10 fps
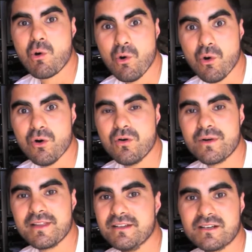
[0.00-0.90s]
or
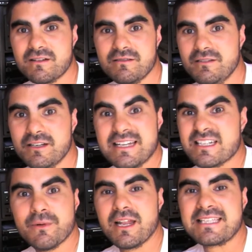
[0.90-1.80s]
whether you, you get
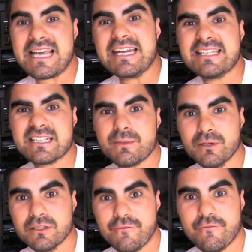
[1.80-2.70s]
someone like Tegatech to
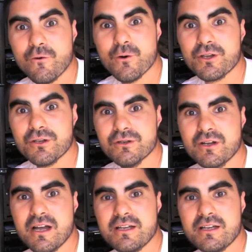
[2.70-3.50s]
build it for you,